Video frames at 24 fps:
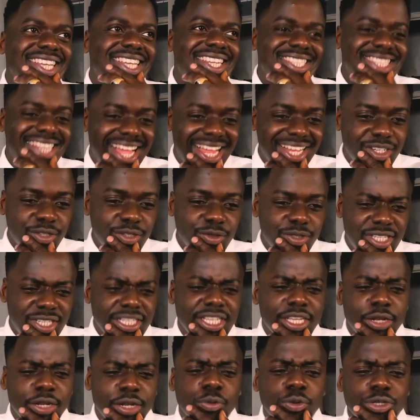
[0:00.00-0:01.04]
Daniel. He
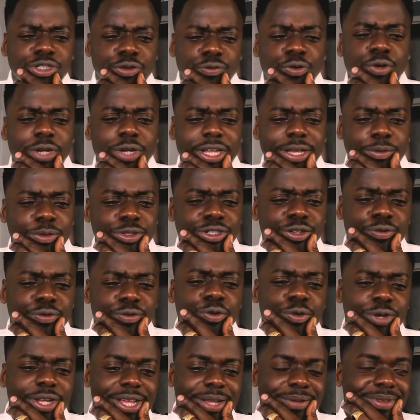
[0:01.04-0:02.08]
said, what's your full name? What's your full
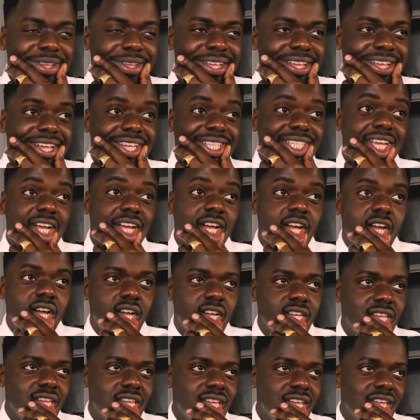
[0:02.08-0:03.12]
name? I was like, oh,
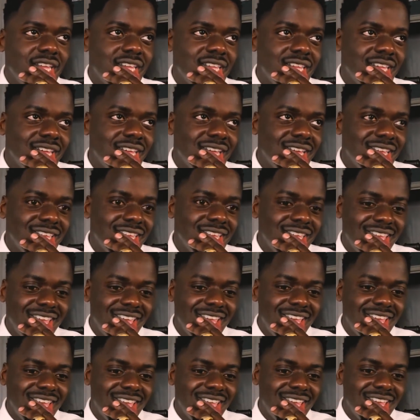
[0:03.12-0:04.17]

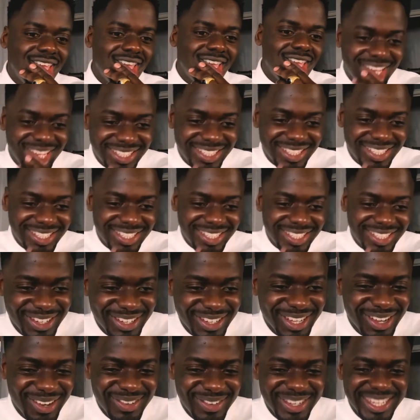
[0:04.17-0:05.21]
yeah. I said, oh, yo,
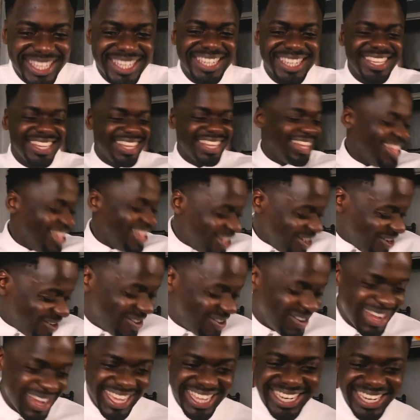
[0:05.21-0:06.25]
we're in
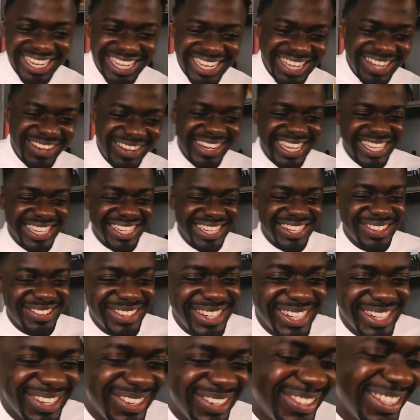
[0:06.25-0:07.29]
the
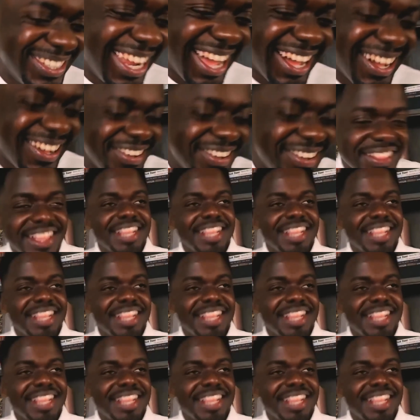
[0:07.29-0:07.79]
real now.